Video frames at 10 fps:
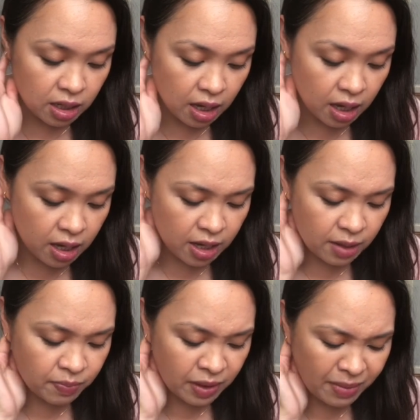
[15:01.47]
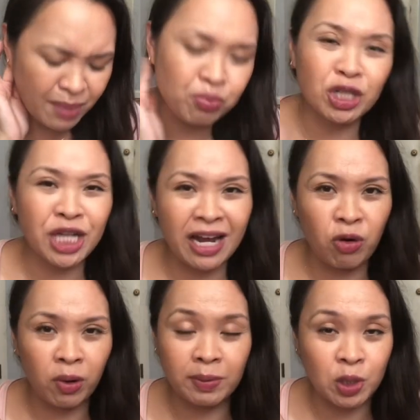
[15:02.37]
my brush
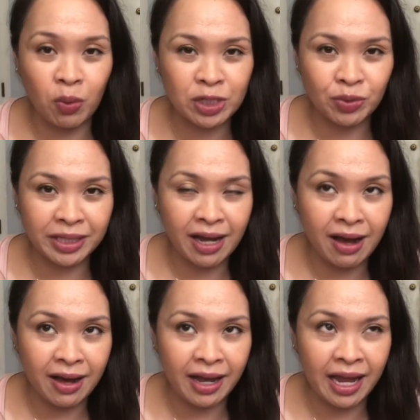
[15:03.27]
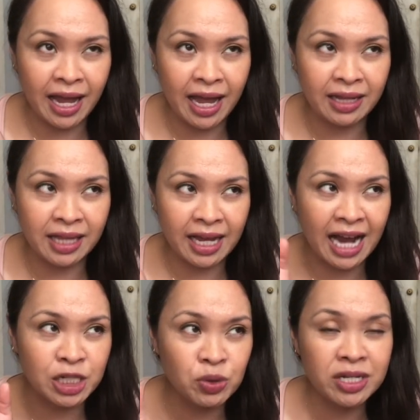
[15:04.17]
category was always really high, and like I
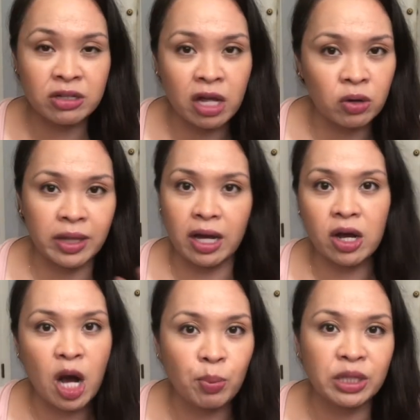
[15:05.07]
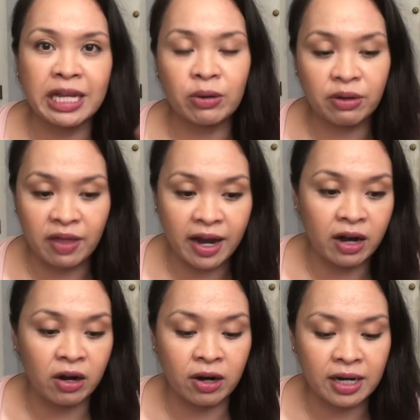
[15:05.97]
do declutter like a couple here or
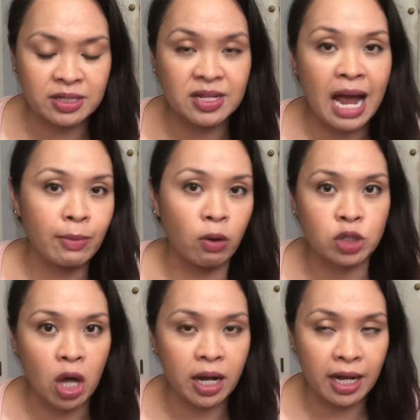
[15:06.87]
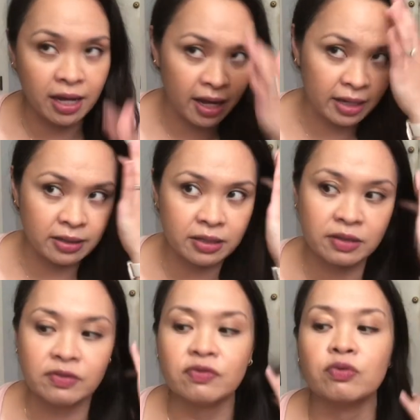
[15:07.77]
there, and as time goes on I kind
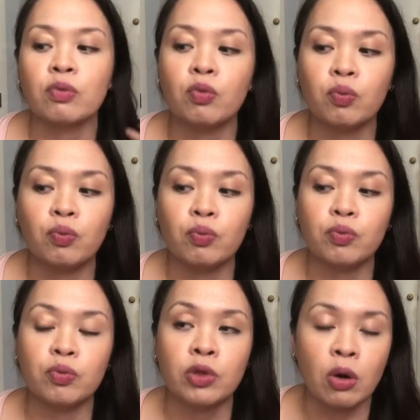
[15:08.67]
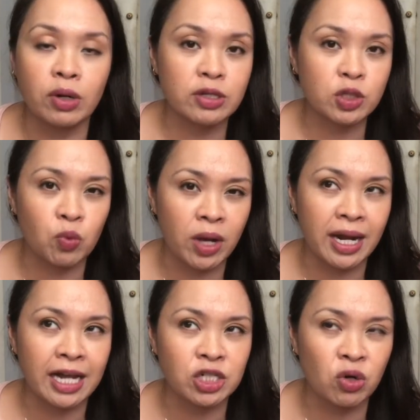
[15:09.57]
of notice what
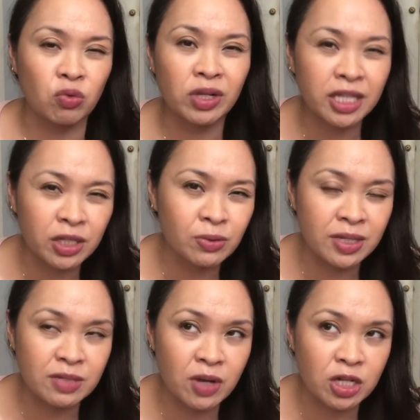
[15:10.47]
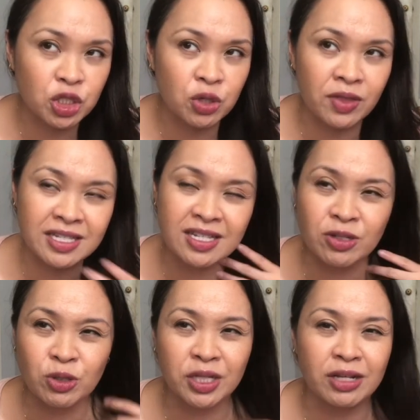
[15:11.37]
I don't really use as much. So this is
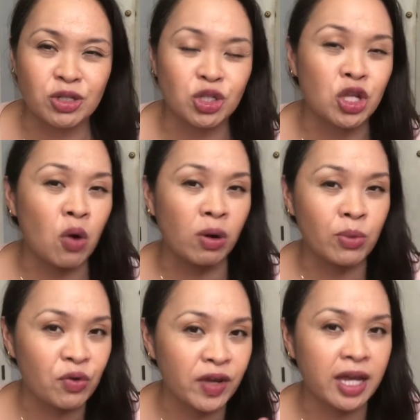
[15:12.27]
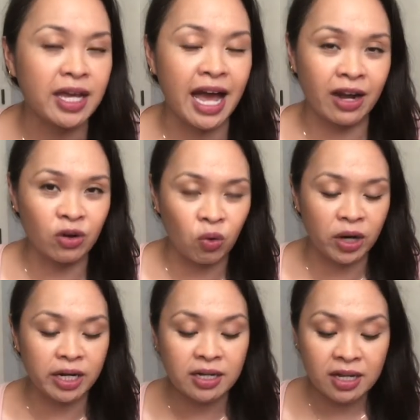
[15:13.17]
usually a slower moving
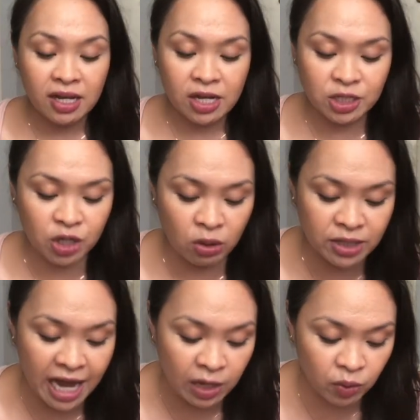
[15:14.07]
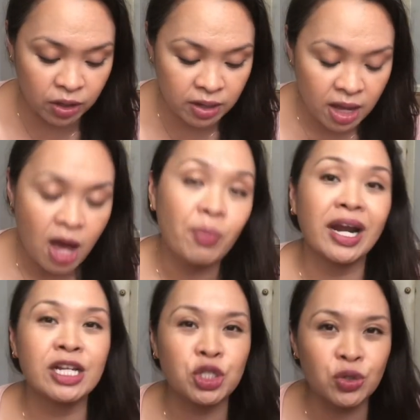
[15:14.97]
category to go downward, but
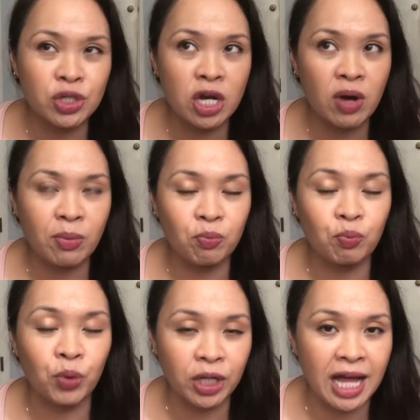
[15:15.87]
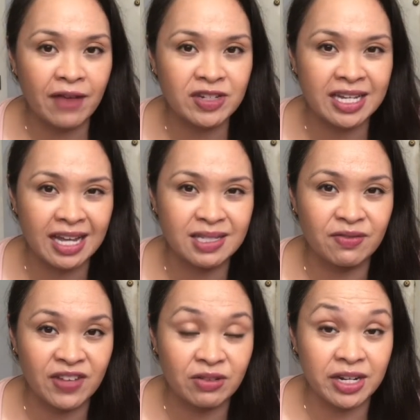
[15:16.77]
I do know I will have to get some
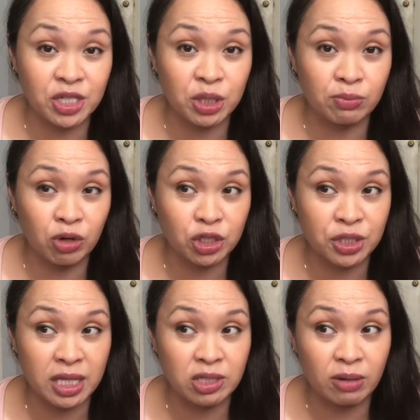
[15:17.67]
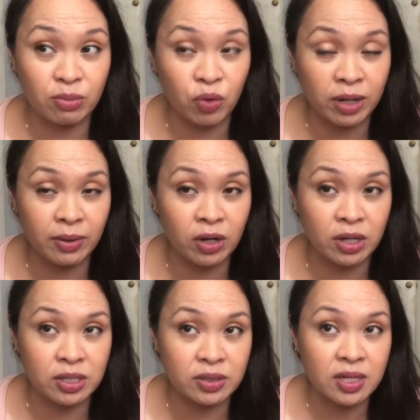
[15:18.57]
foundation brushes at some point
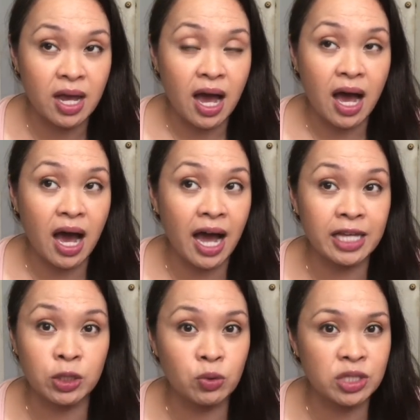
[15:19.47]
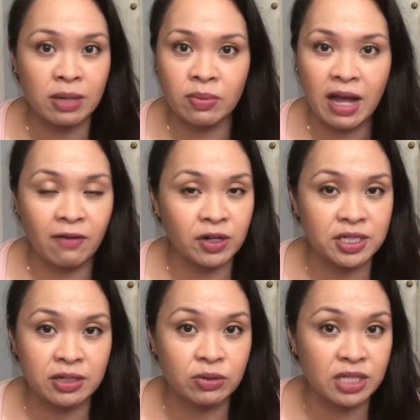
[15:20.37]
because I use them every
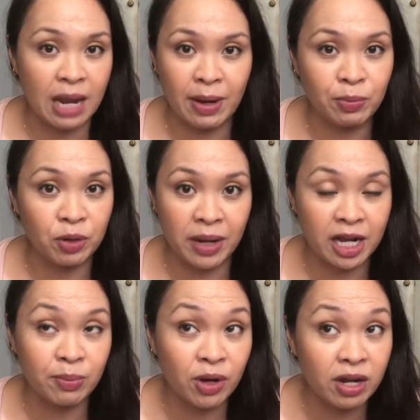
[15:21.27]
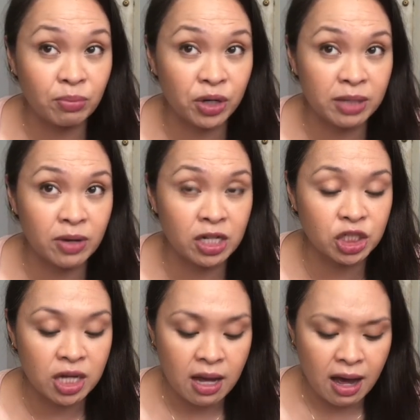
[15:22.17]
single time I put makeup on pretty
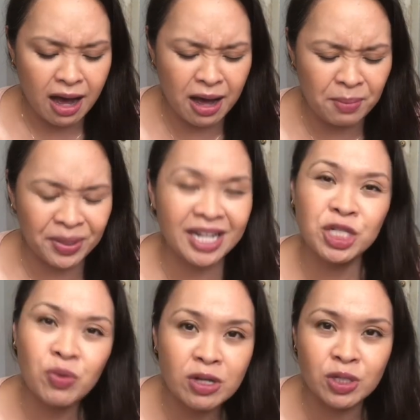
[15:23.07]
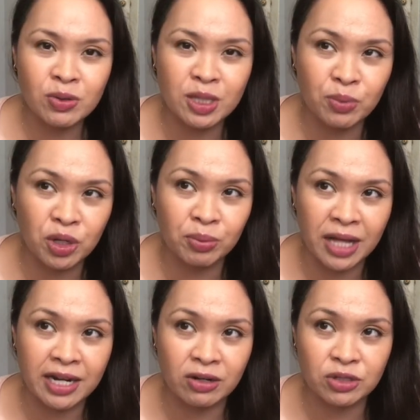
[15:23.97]
much. But I do also use the beauty
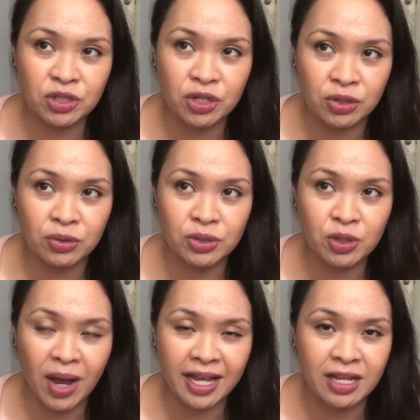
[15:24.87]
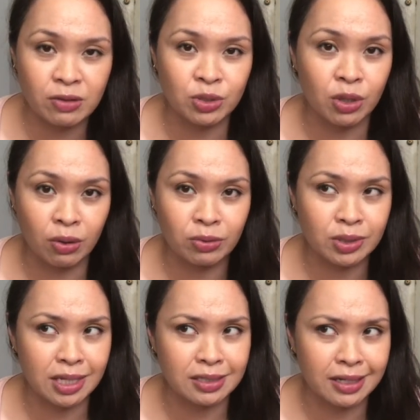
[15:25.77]
blenders too, so I can use those
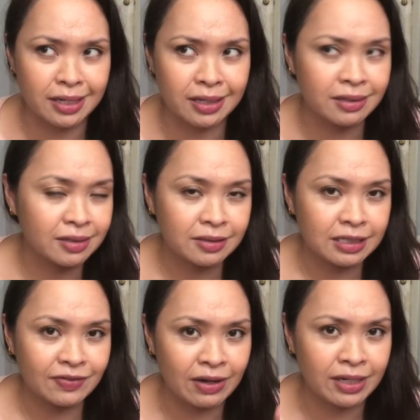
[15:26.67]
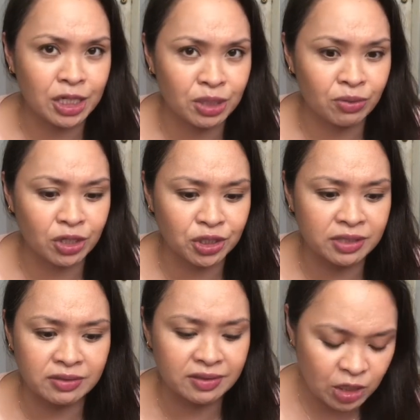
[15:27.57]
as like foundation
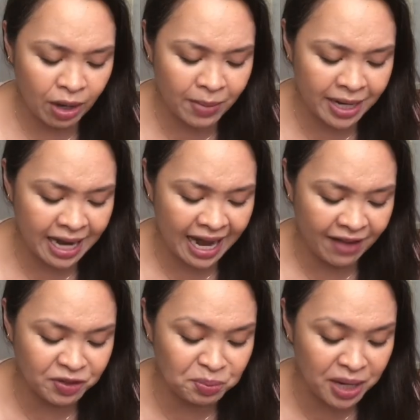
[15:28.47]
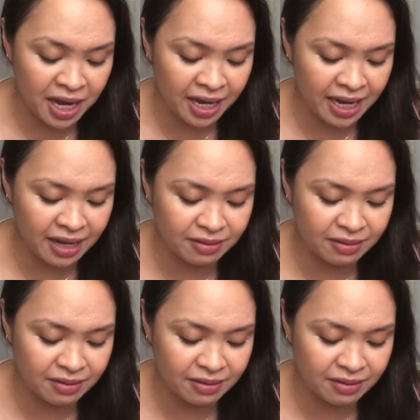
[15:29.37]
brushes. So I might not have to buy